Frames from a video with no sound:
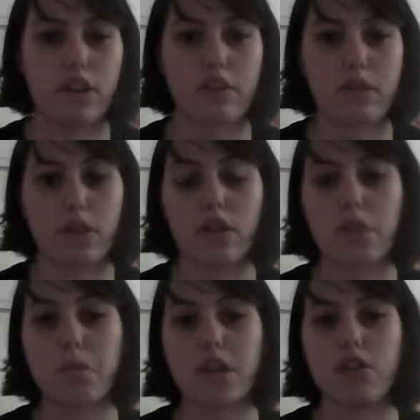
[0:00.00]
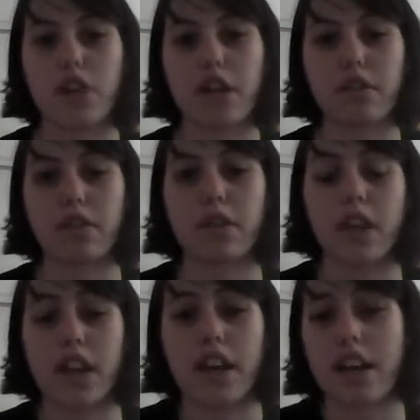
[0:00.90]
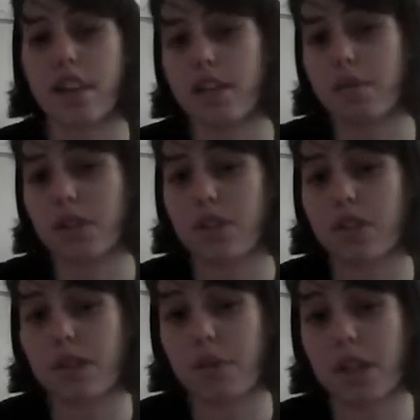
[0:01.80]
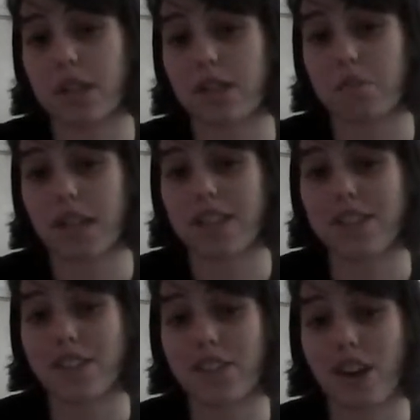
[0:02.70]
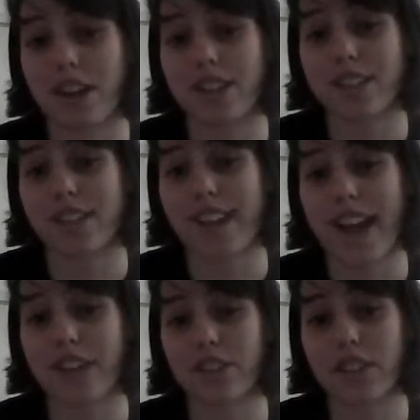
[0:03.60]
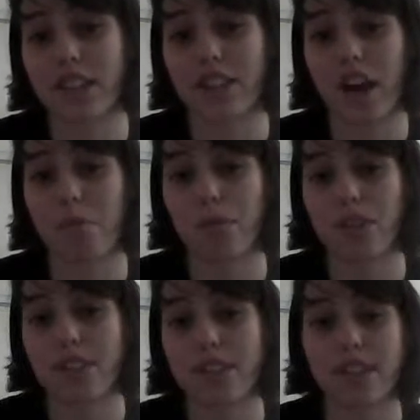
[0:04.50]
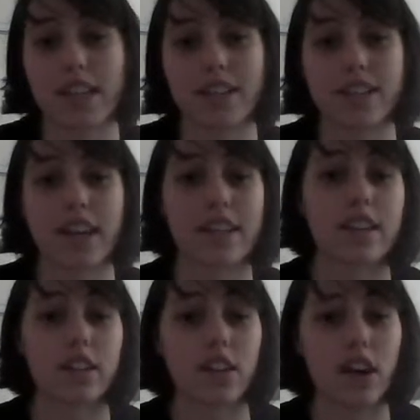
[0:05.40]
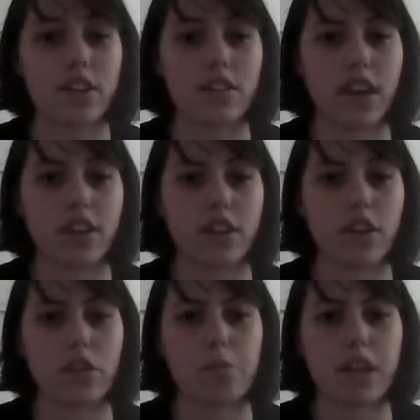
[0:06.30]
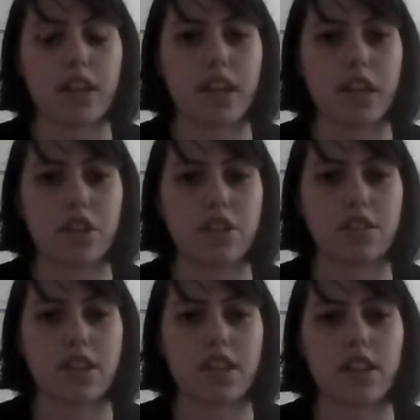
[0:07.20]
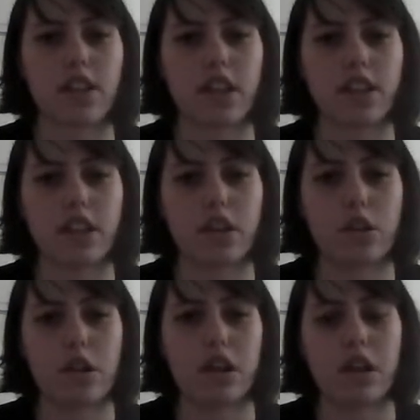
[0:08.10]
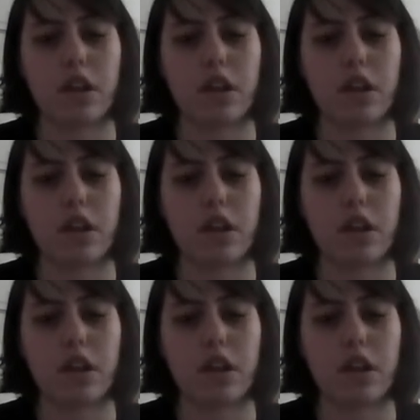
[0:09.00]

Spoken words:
of Europe in general, I think Switzerland's the best place to start because it's actually a lot more distinct than I think a lot of the other European nations. I think a lot of the